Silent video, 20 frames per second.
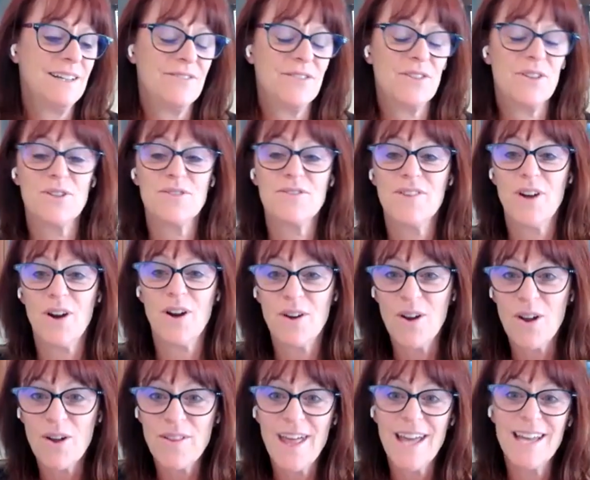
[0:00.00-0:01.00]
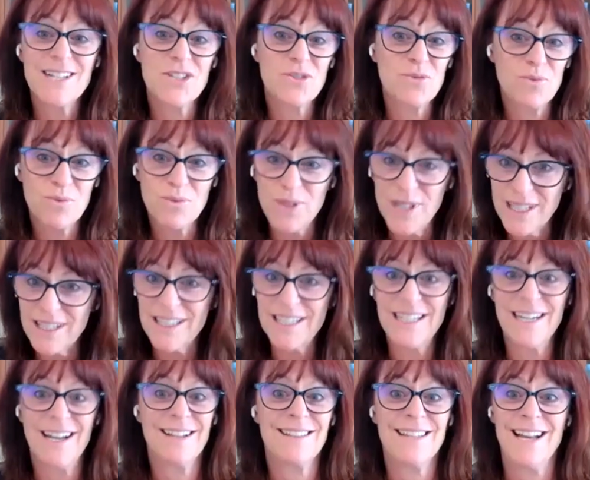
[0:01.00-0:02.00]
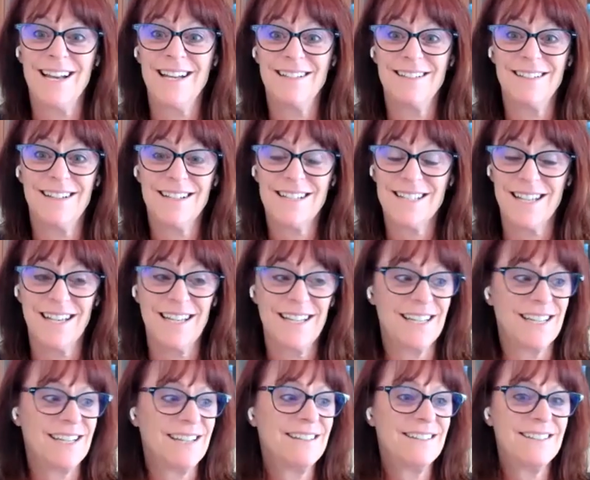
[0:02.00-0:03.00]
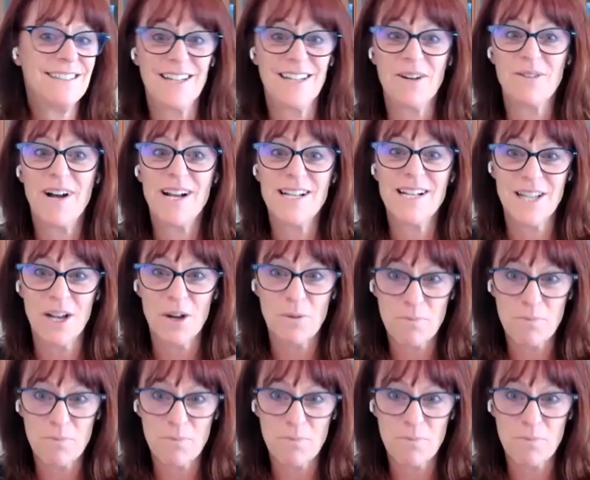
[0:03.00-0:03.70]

And those who don't know that, it's really not that exciting. I sell